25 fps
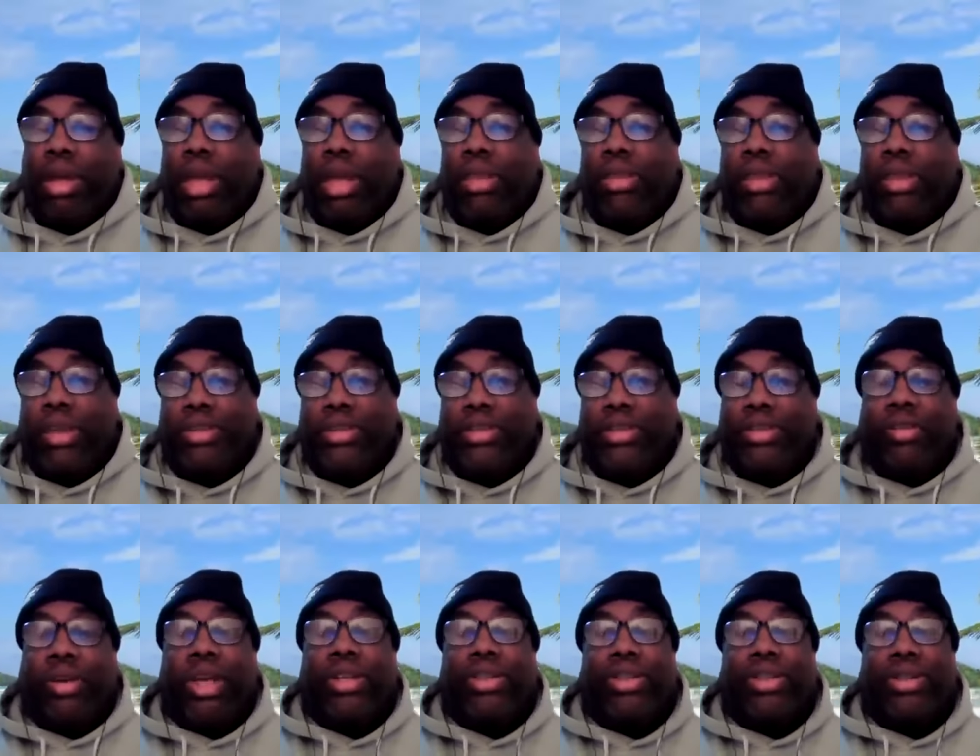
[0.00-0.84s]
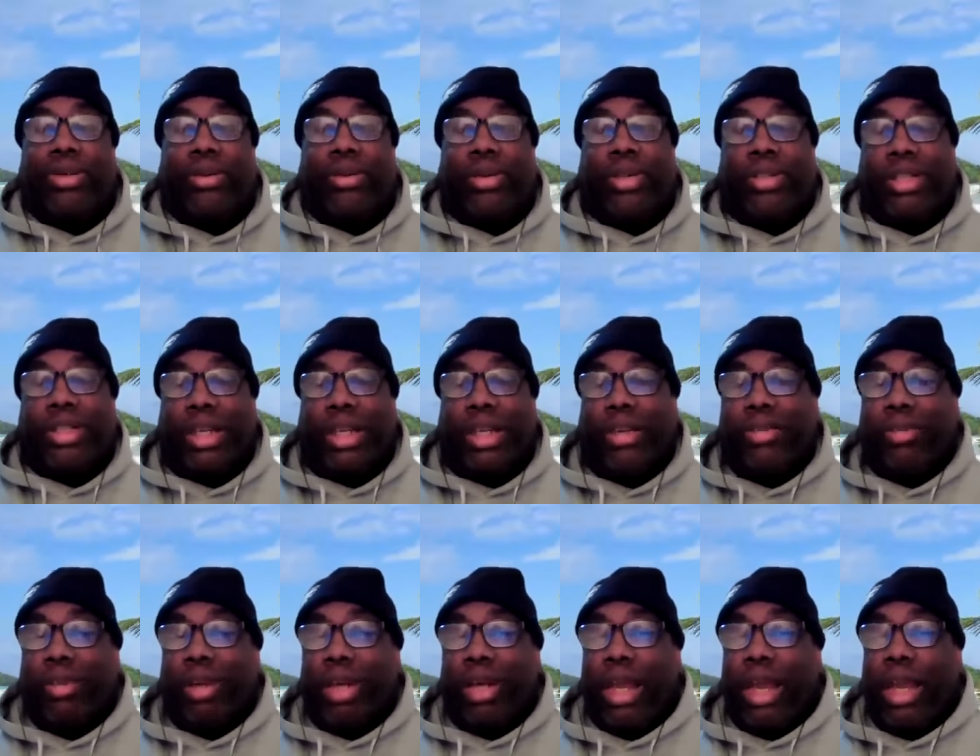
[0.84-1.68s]
And this great source, he
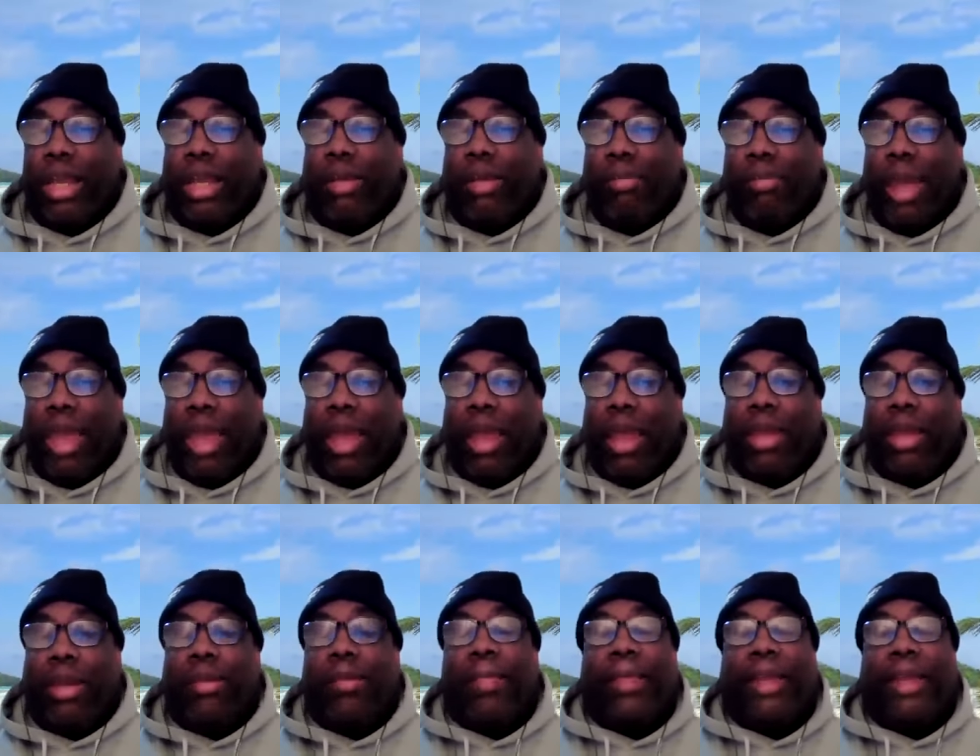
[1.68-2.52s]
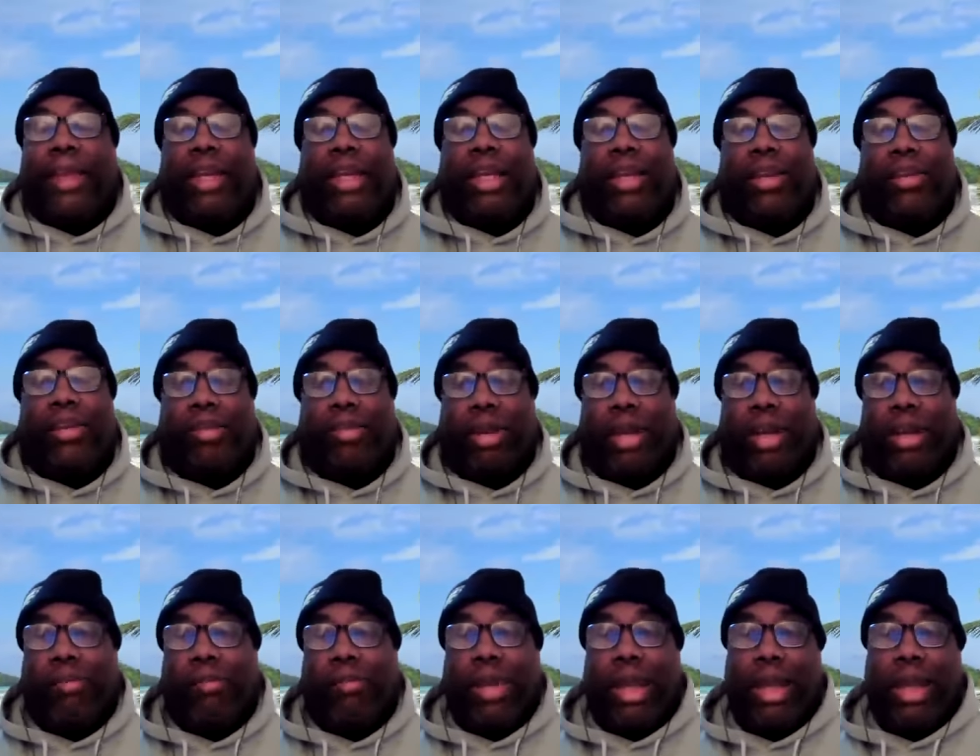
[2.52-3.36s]
created man, and he
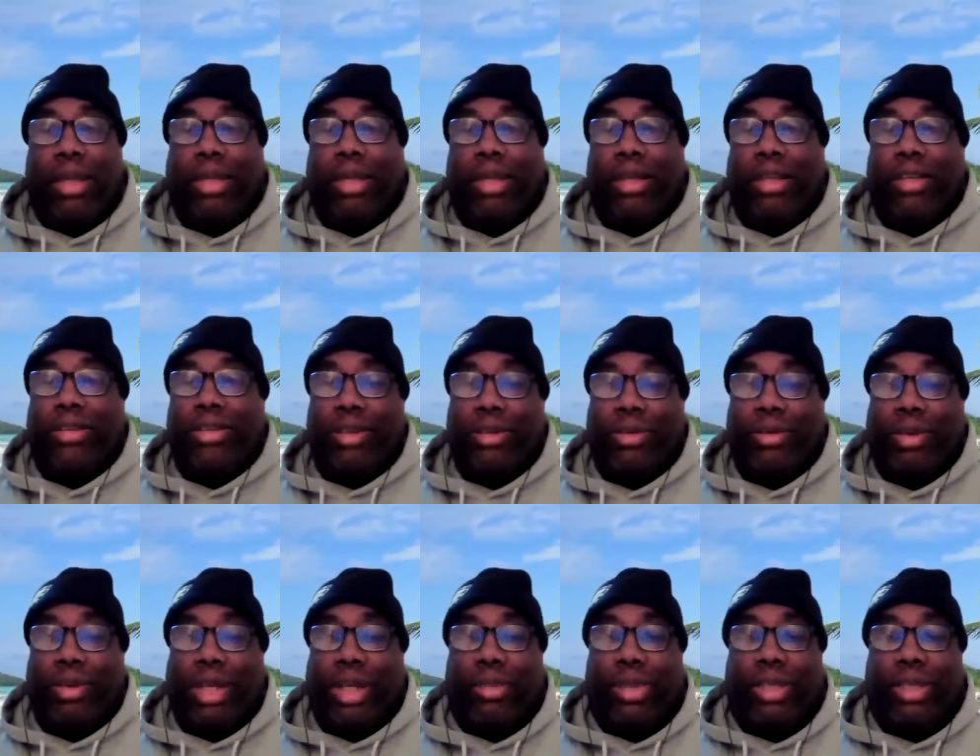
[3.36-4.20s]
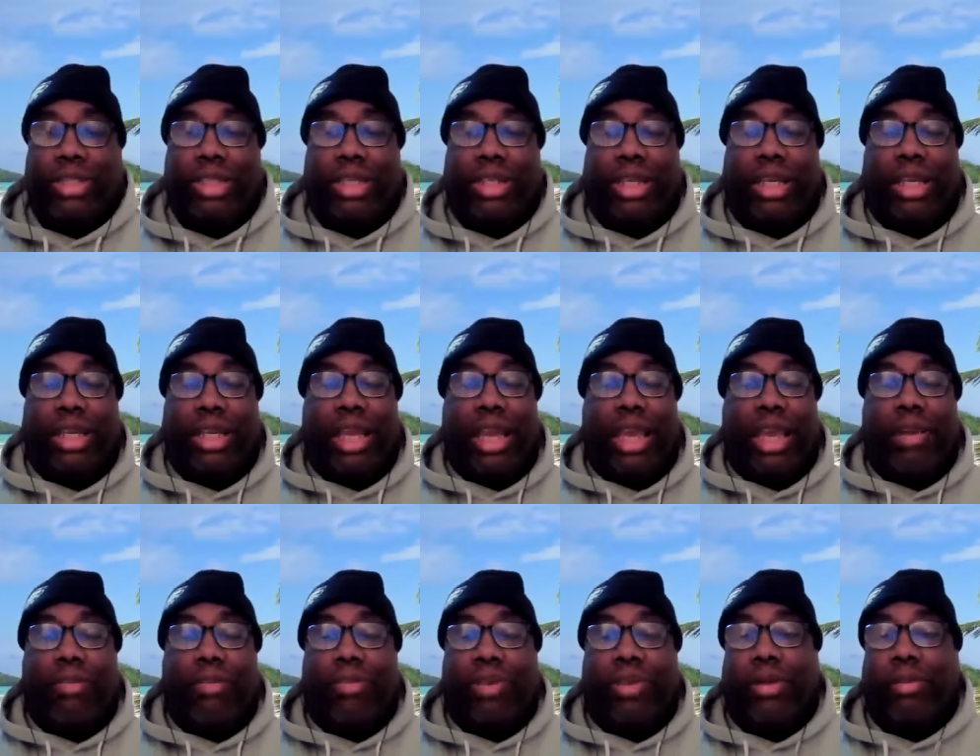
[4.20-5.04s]
created man in his own image, and he
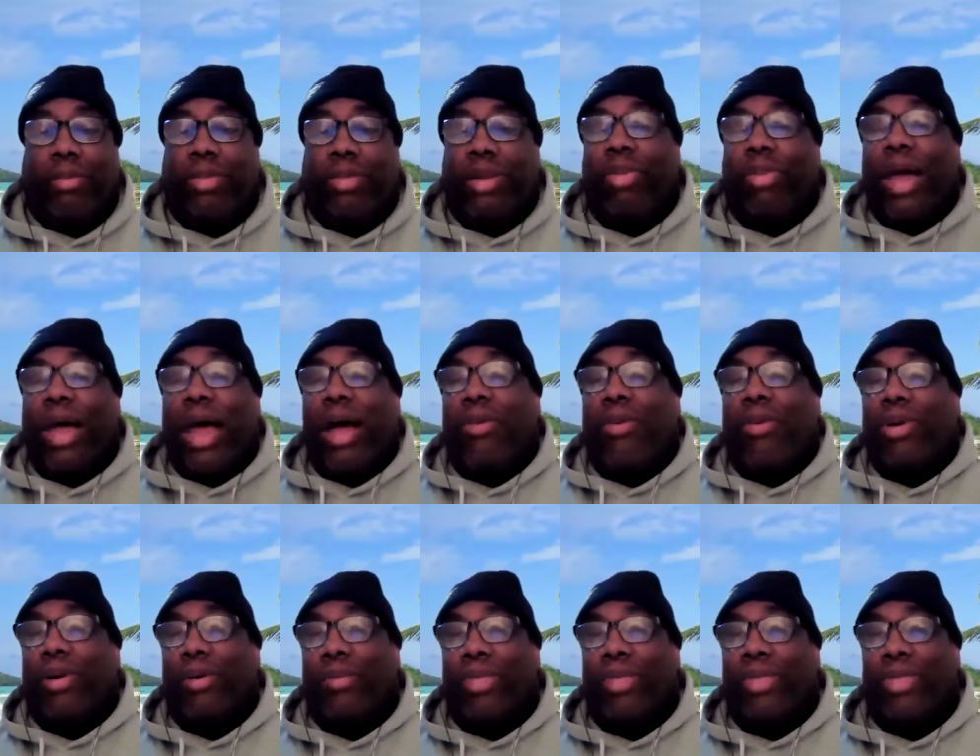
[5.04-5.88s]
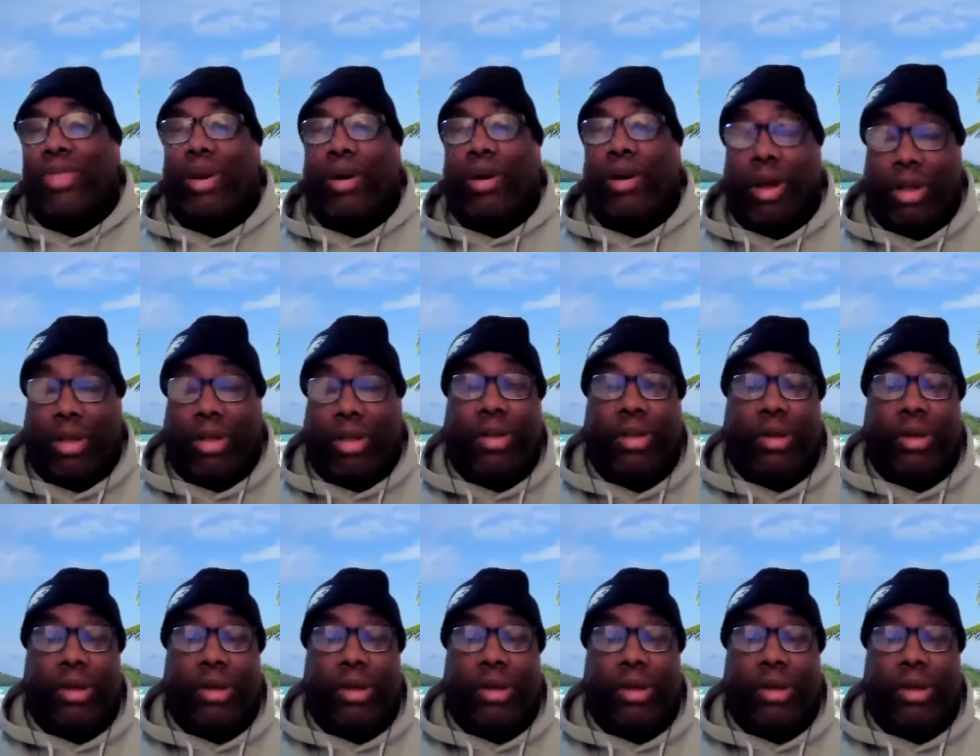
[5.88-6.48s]
gave him the power of thought.